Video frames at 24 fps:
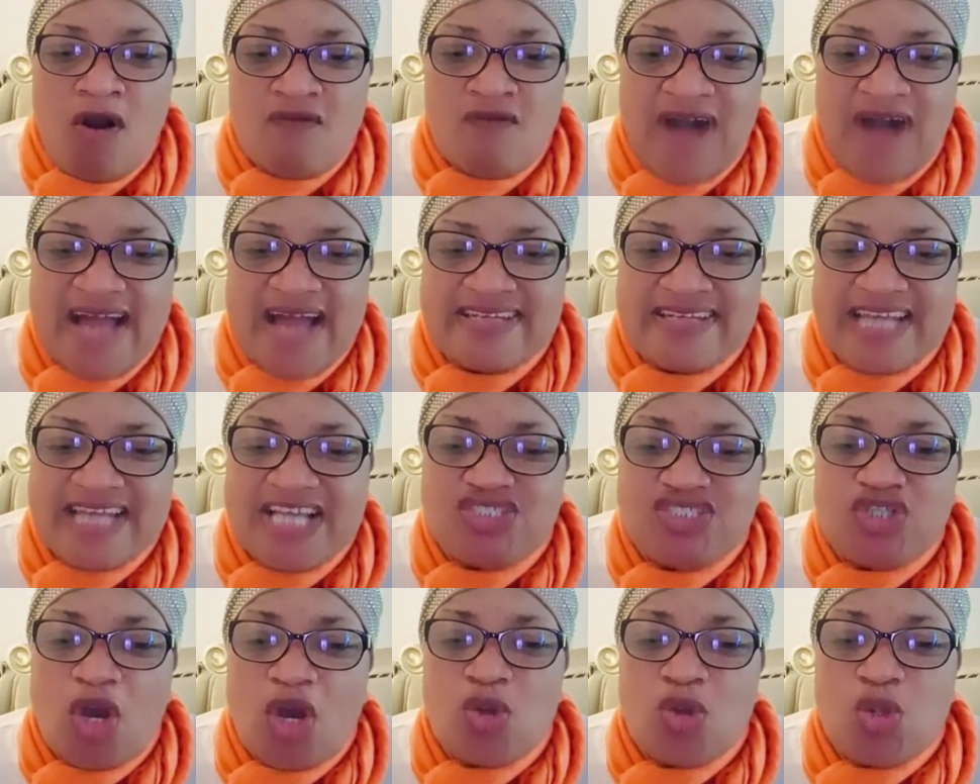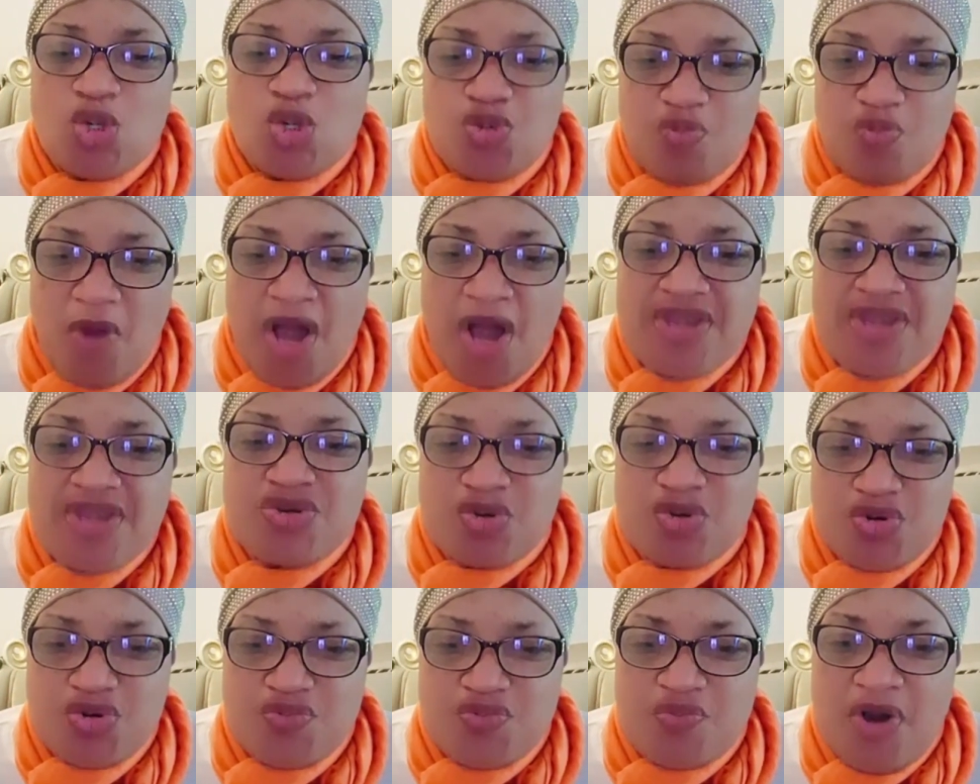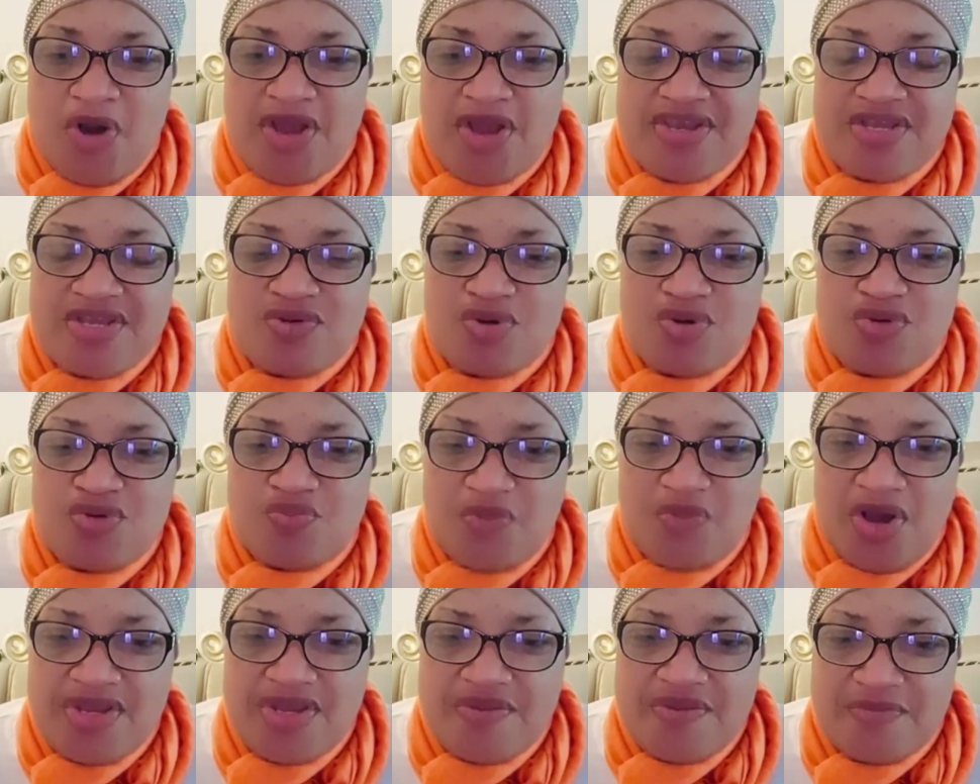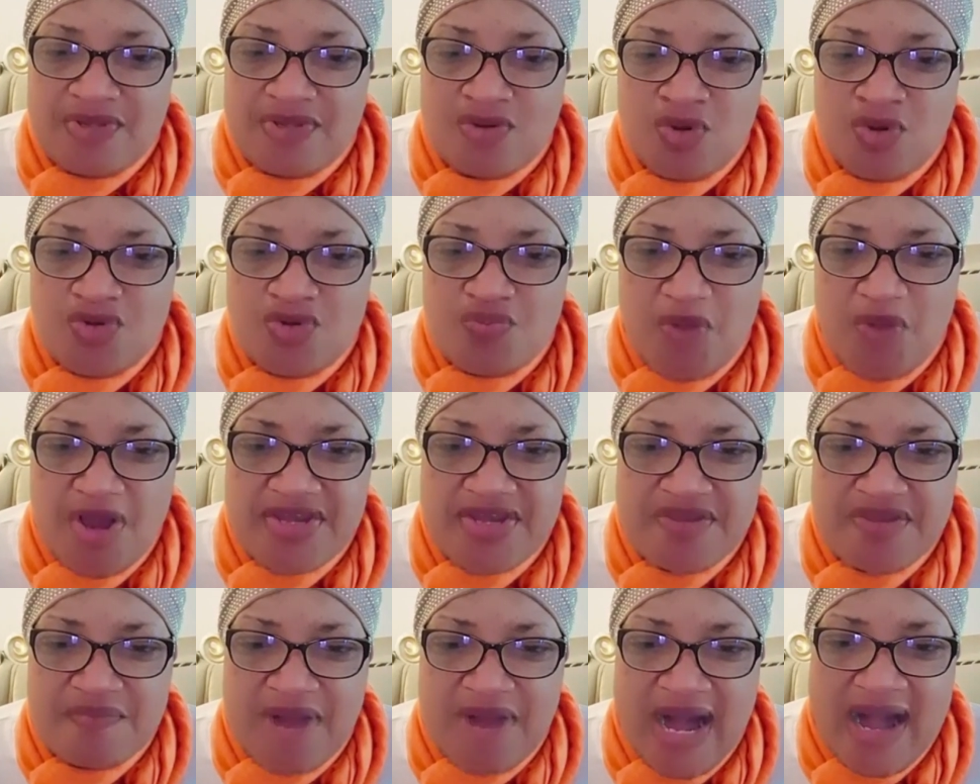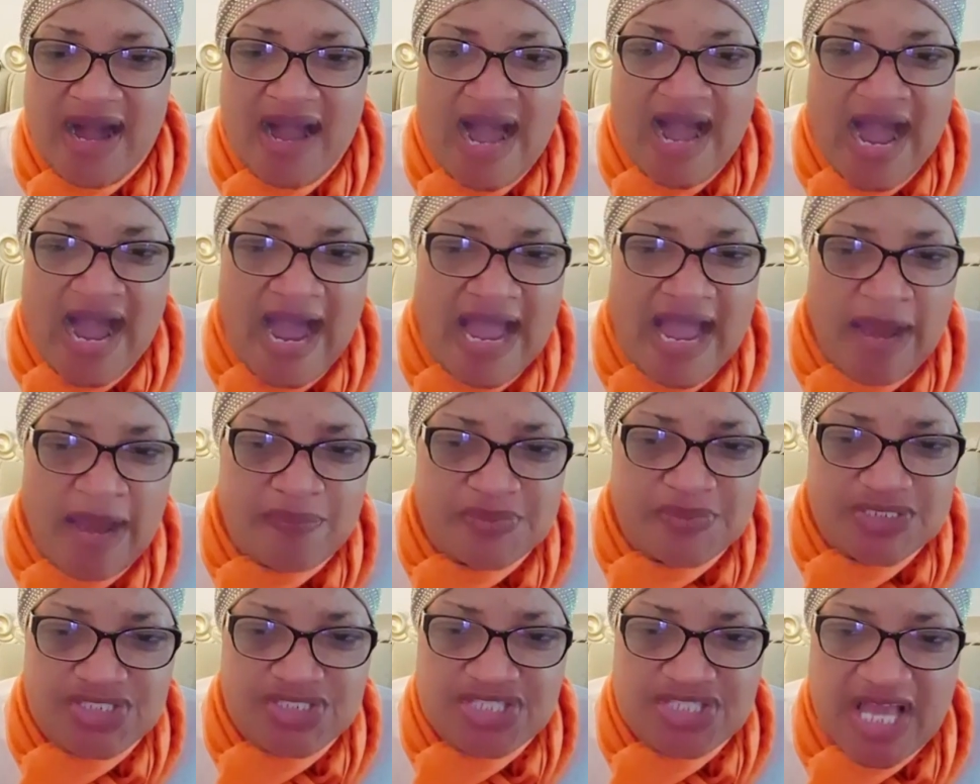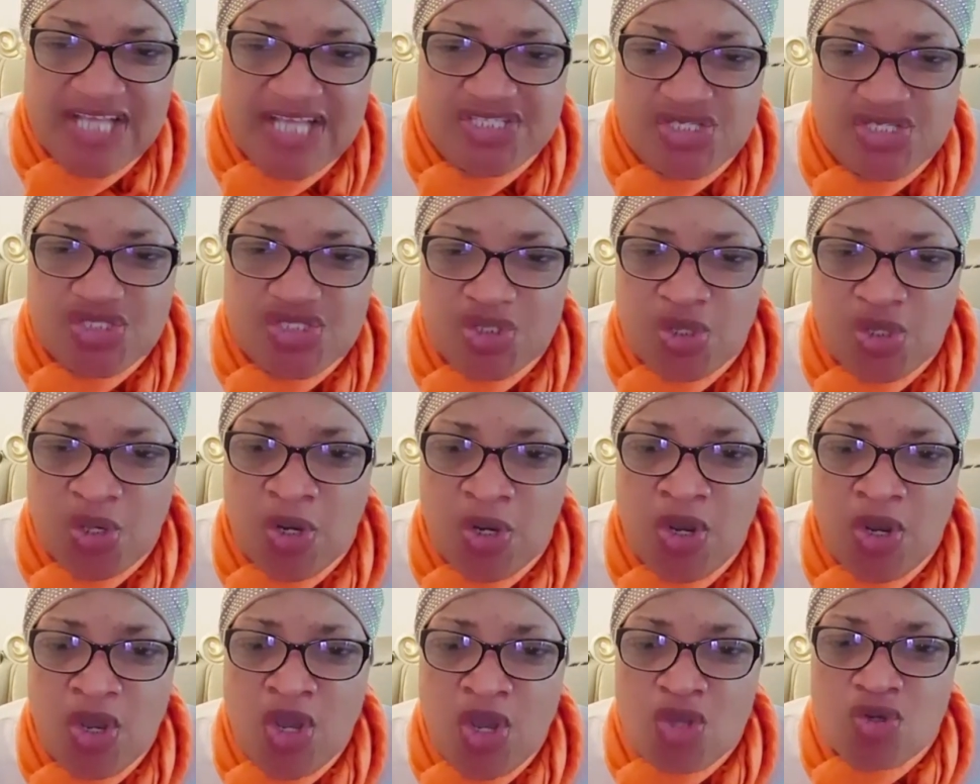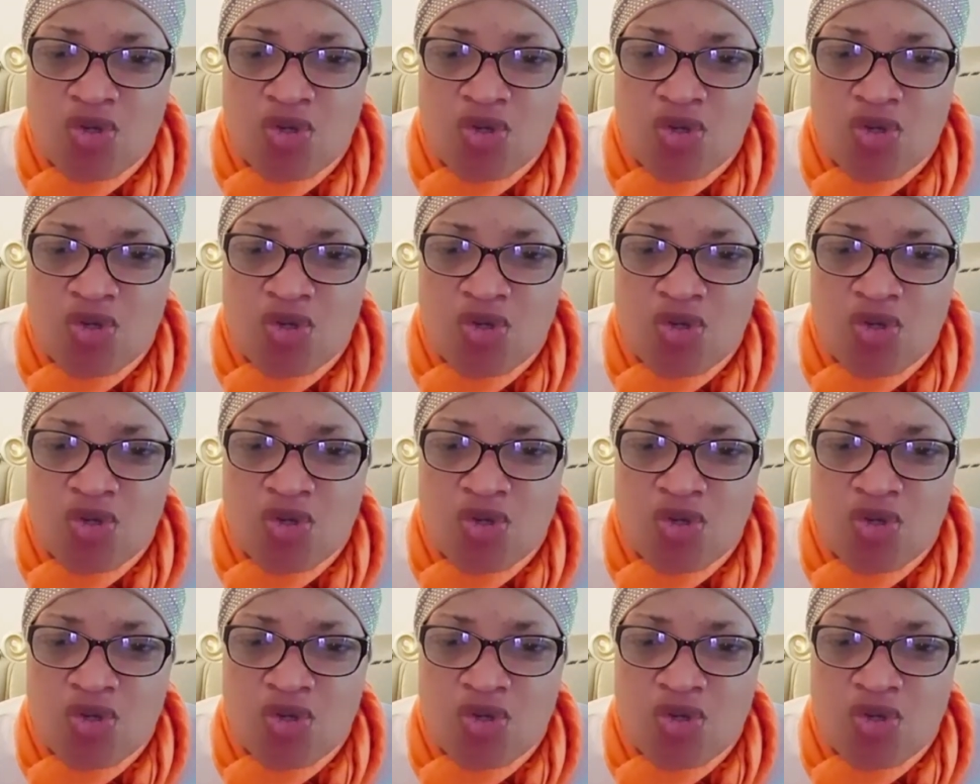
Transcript: Good morning. Good morning, ma. I appreciate you.